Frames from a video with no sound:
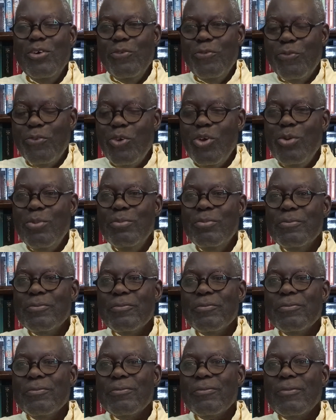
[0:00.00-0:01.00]
From
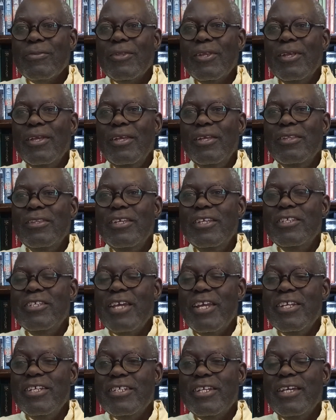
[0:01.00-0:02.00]
the
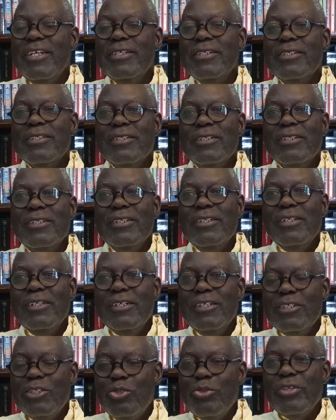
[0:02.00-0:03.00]
janitor
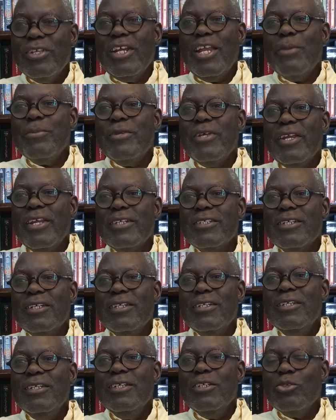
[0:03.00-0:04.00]
to the lab director
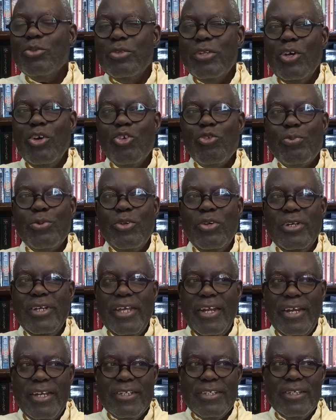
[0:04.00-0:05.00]
to the hospital
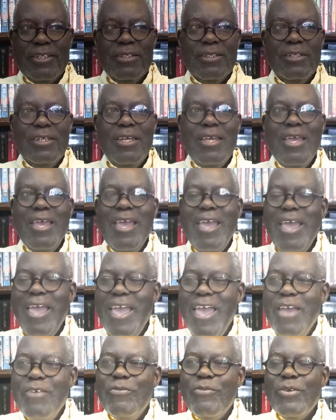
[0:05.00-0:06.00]
director.
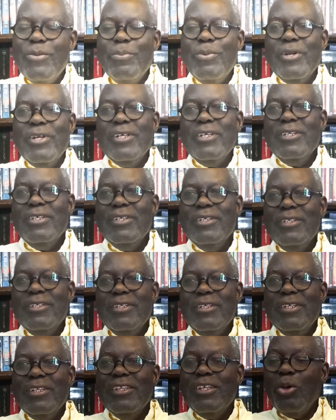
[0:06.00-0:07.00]
Everybody,
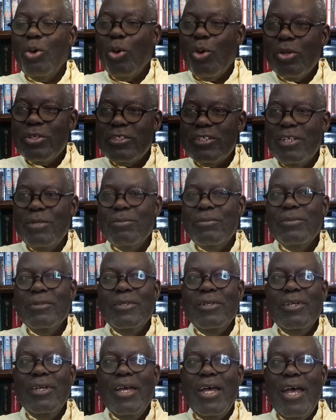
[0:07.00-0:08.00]
the whole team
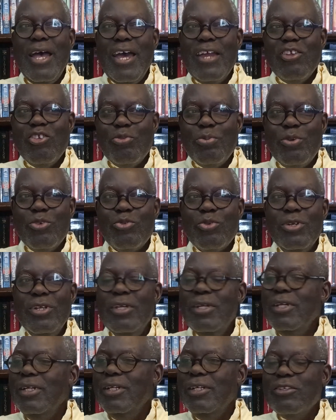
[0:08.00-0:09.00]
are responsible.
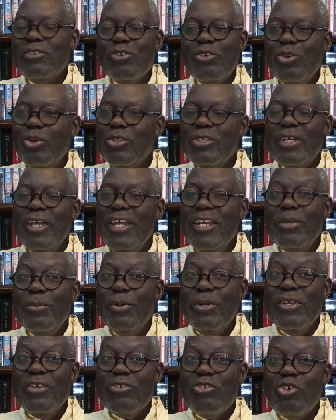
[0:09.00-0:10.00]
It's not
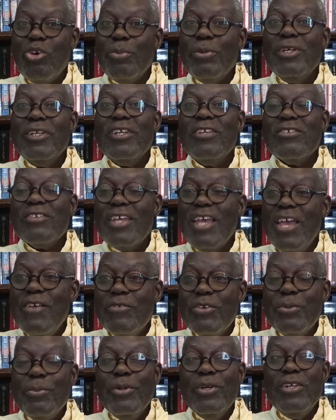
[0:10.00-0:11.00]
anybody's job, it is
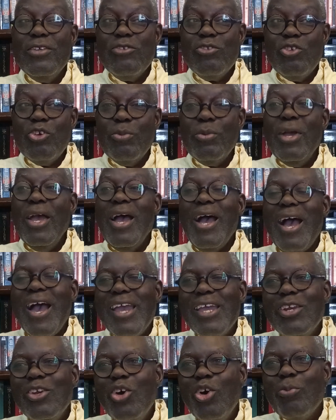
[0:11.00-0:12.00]
everybody's job.
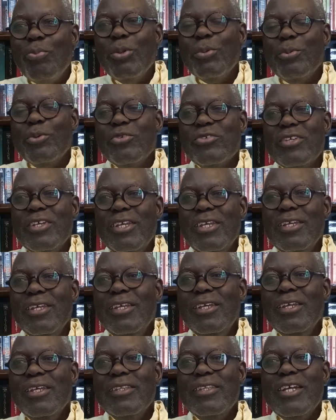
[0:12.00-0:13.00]
I know people say
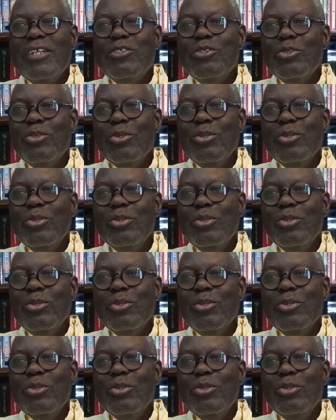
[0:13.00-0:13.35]
that,